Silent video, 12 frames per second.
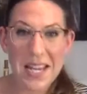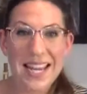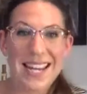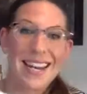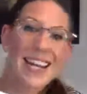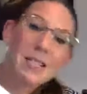
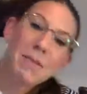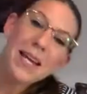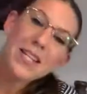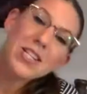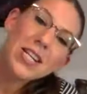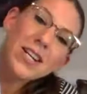Next
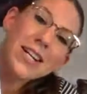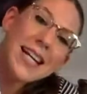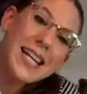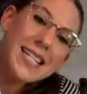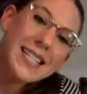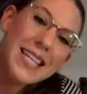page here
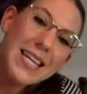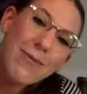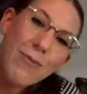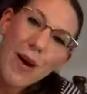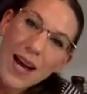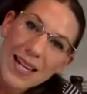is the
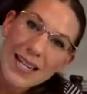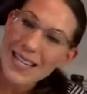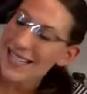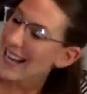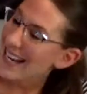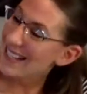Wine
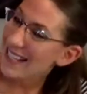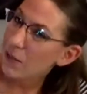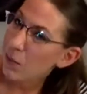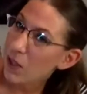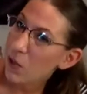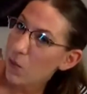Tasting
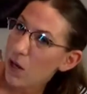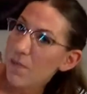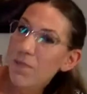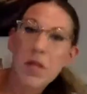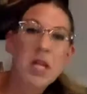101.